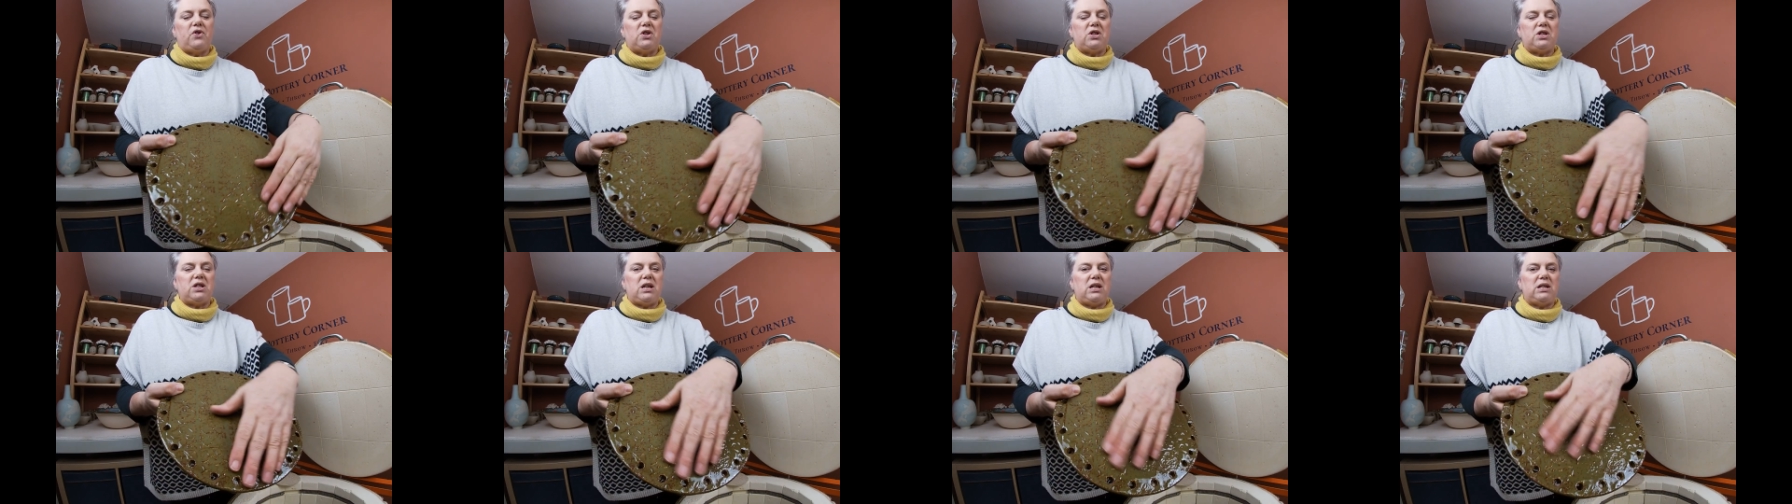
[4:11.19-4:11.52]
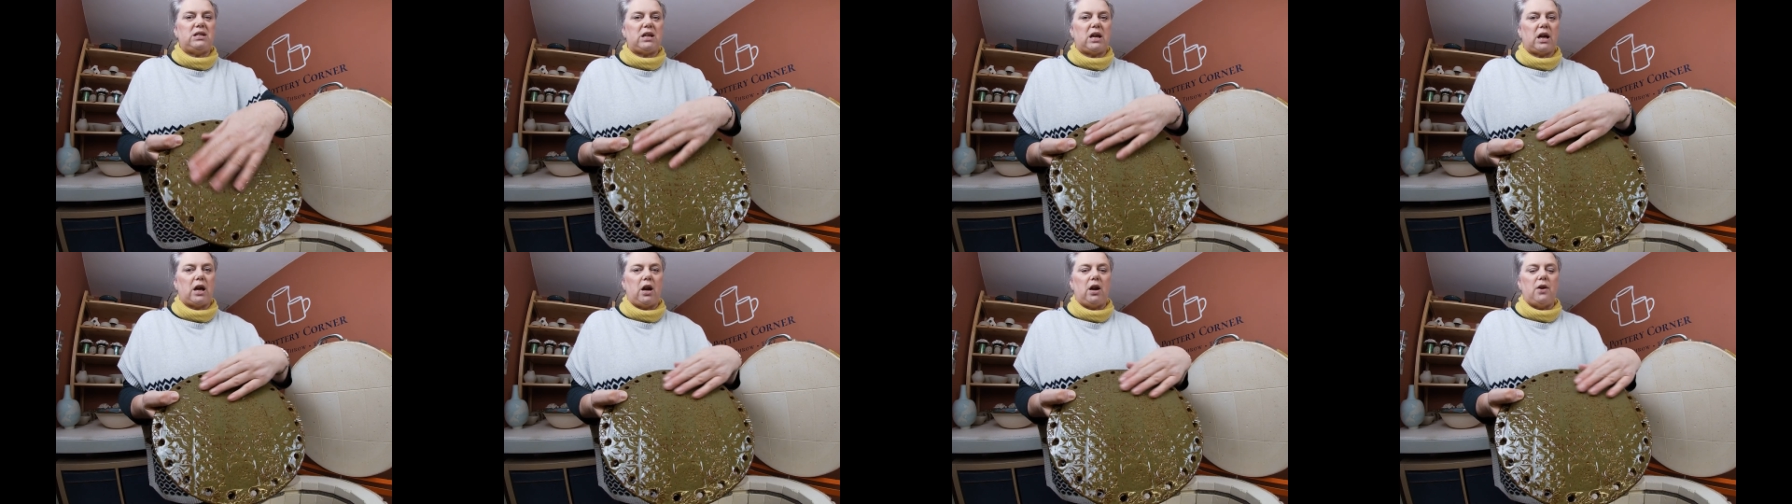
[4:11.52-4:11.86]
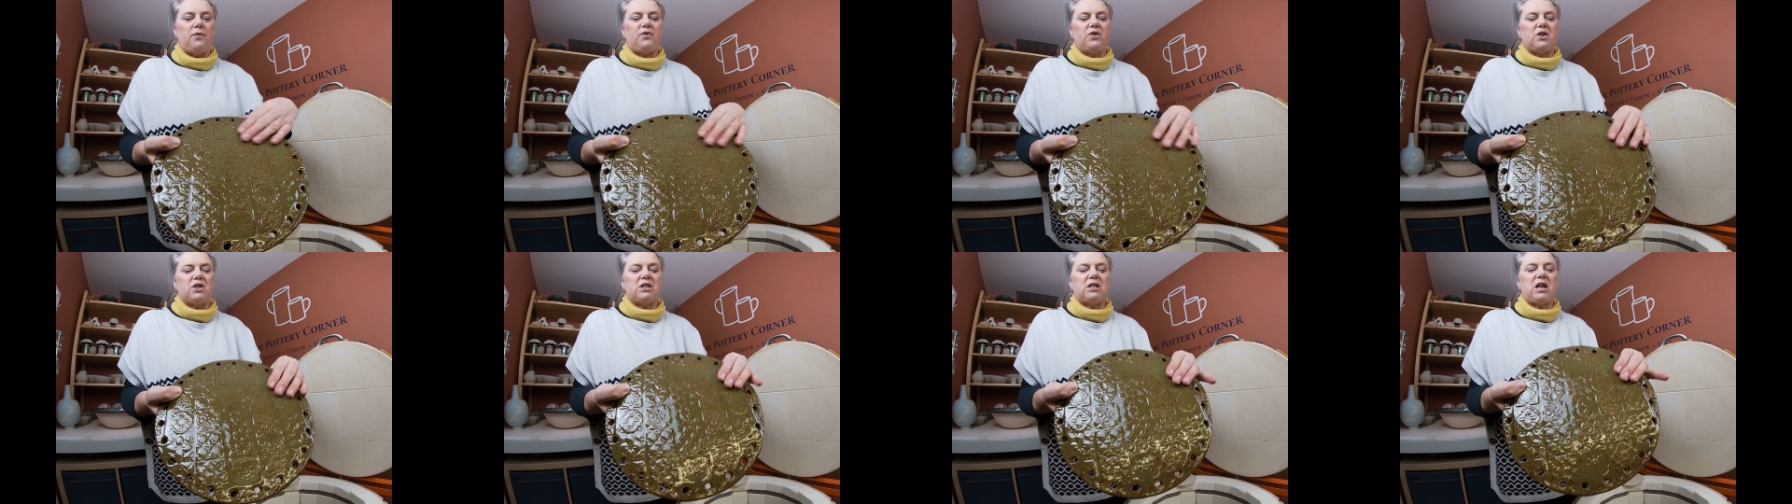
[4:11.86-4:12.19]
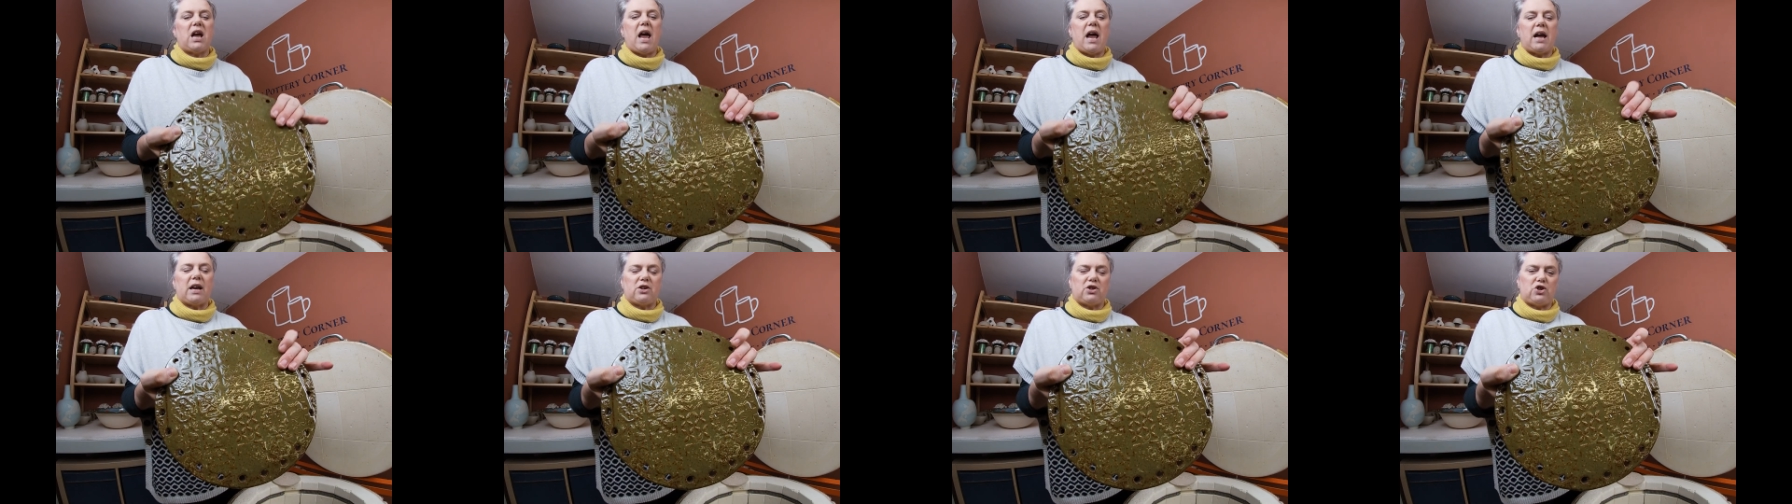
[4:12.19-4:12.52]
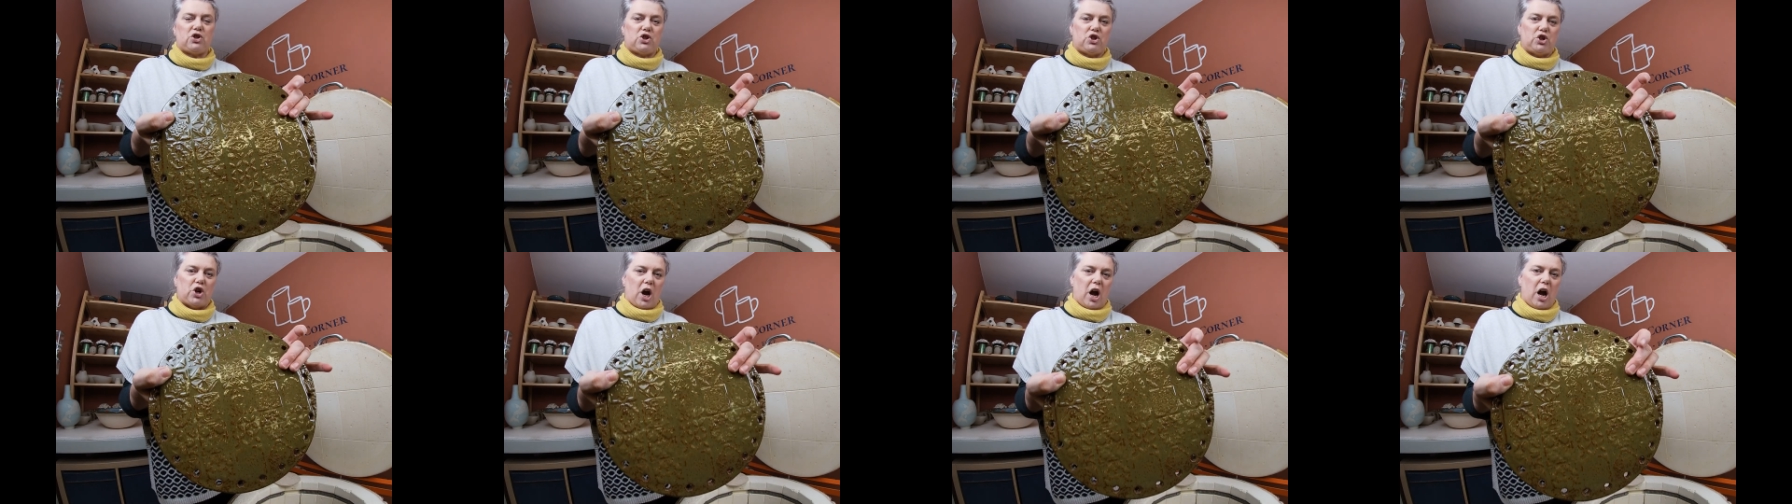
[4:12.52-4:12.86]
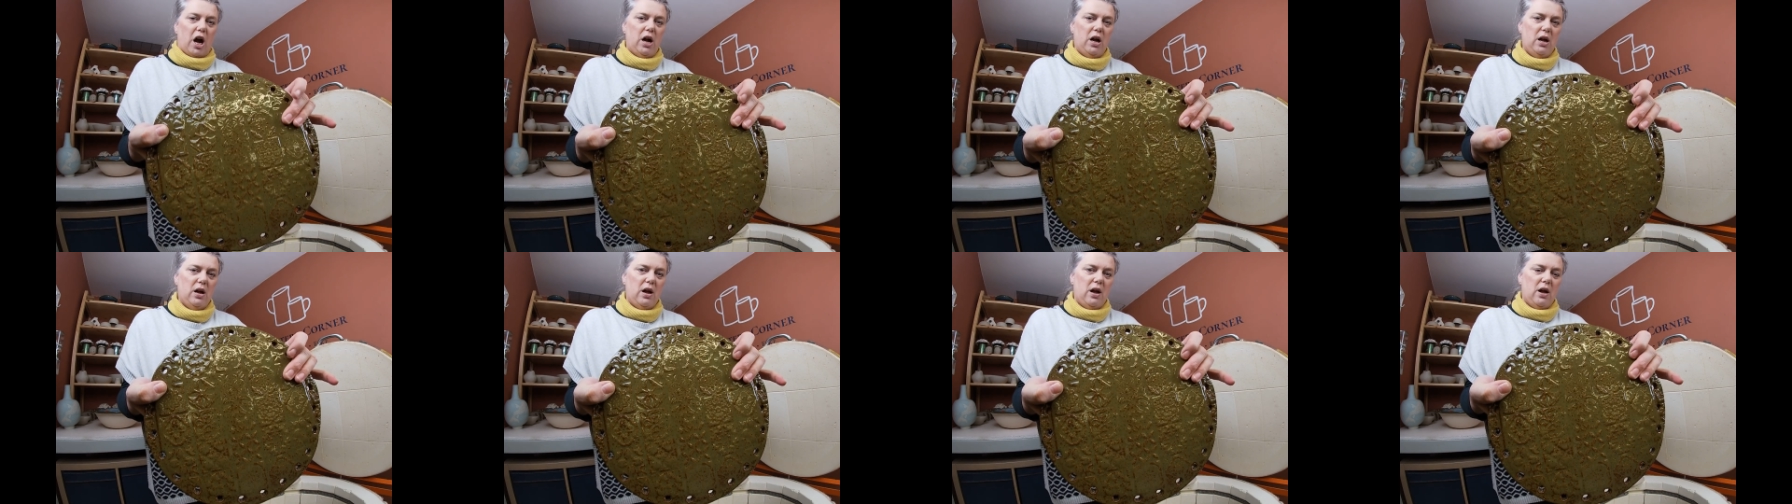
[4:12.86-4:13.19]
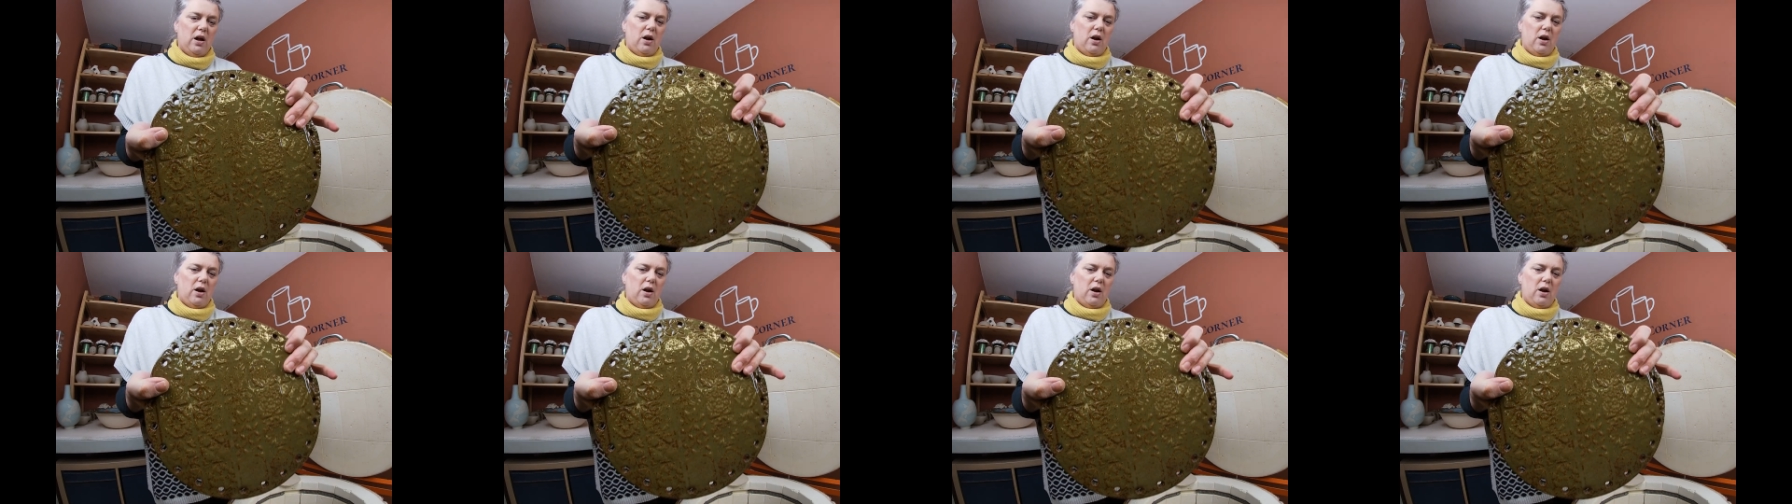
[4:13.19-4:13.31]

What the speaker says: the detail of the texture